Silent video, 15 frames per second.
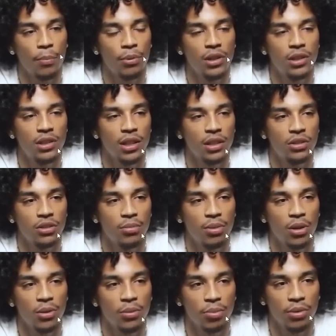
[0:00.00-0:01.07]
appreciate you,
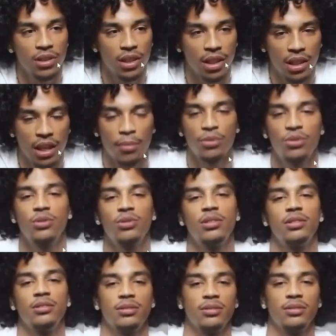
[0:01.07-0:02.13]
bro. Appreciate Real the opportunity.